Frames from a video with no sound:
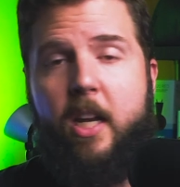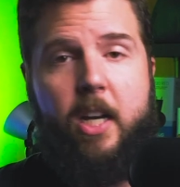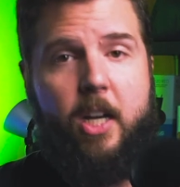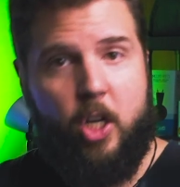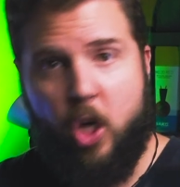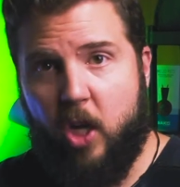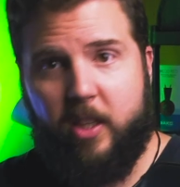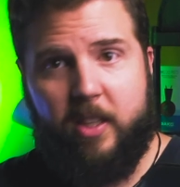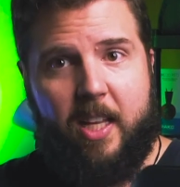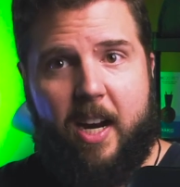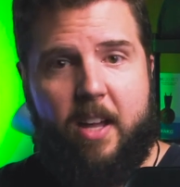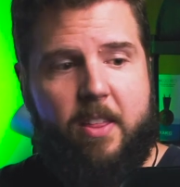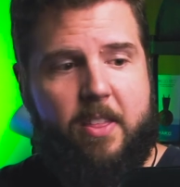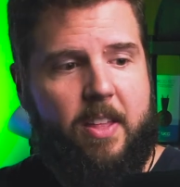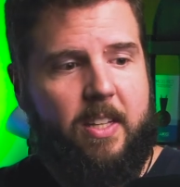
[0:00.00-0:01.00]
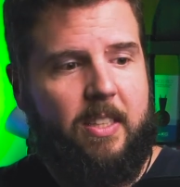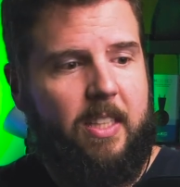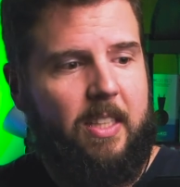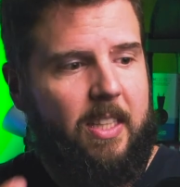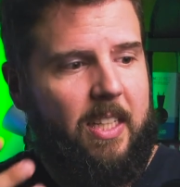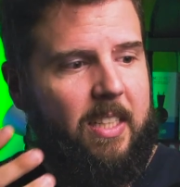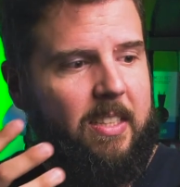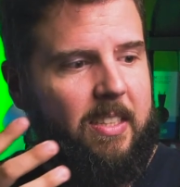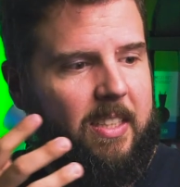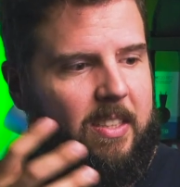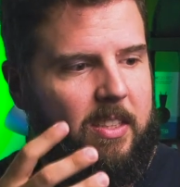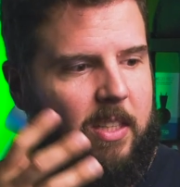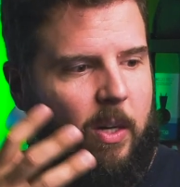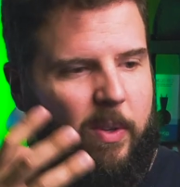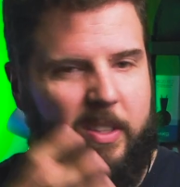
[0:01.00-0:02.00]
Not that I think that these
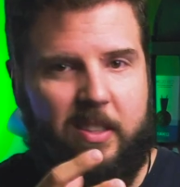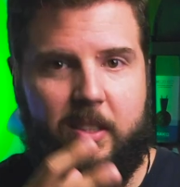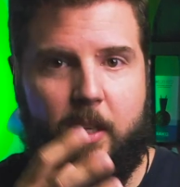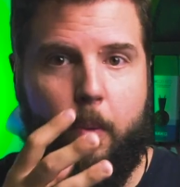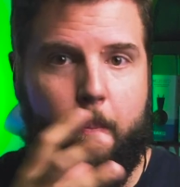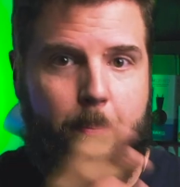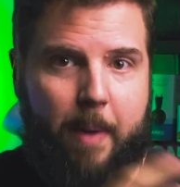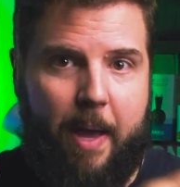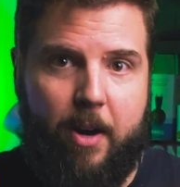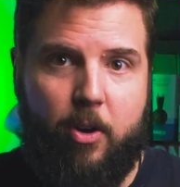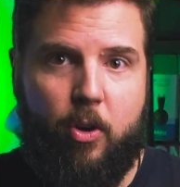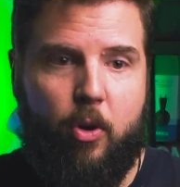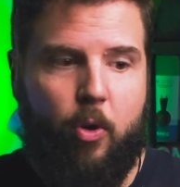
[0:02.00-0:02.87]
necessarily sound better,